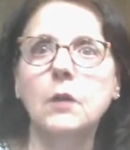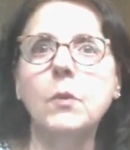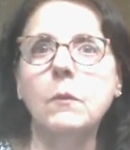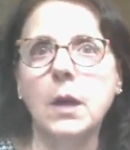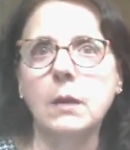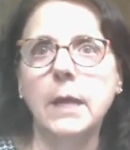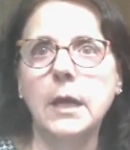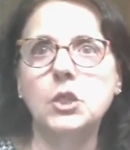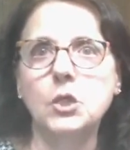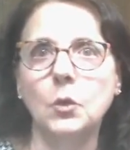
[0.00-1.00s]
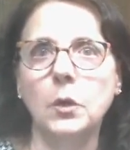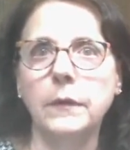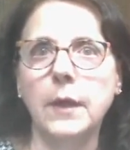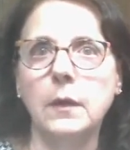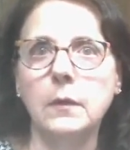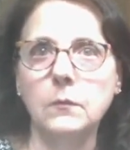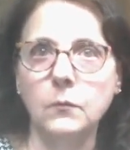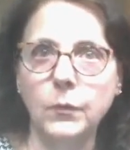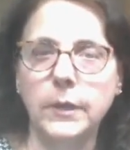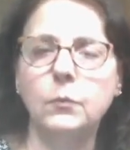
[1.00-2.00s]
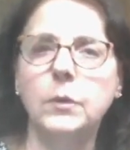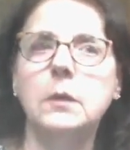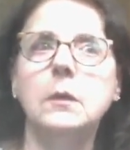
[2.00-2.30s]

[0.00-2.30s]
We want to make sure that we would,